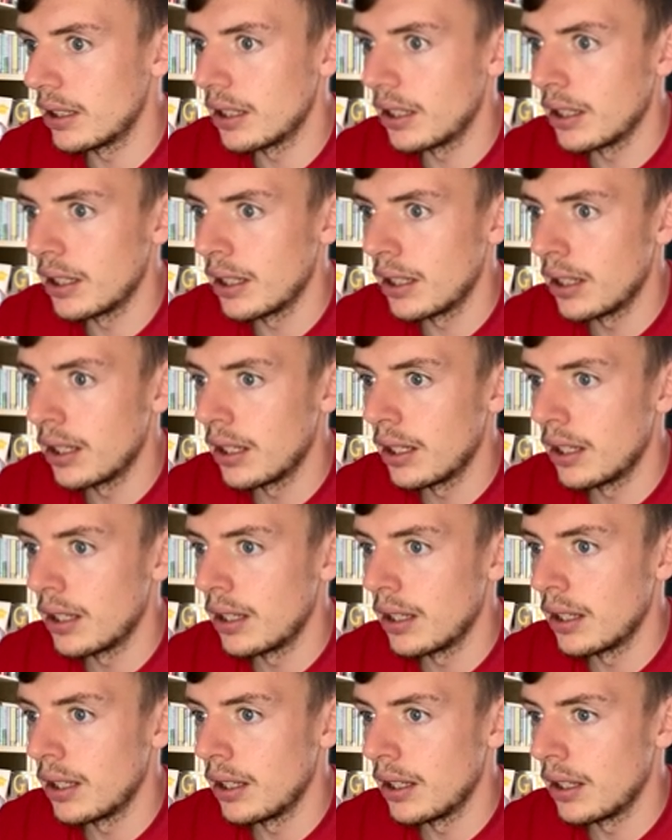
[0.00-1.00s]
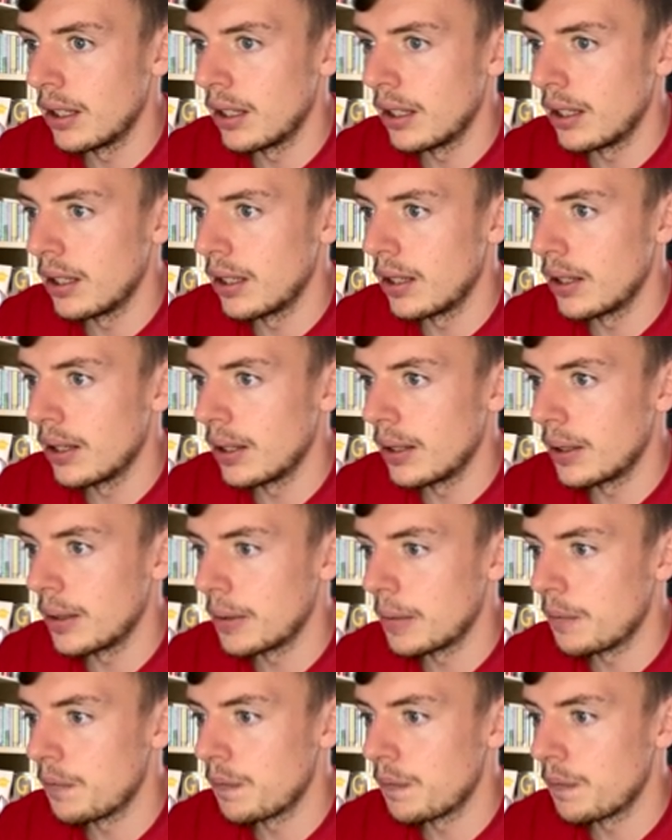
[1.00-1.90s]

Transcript: Nobody speaks.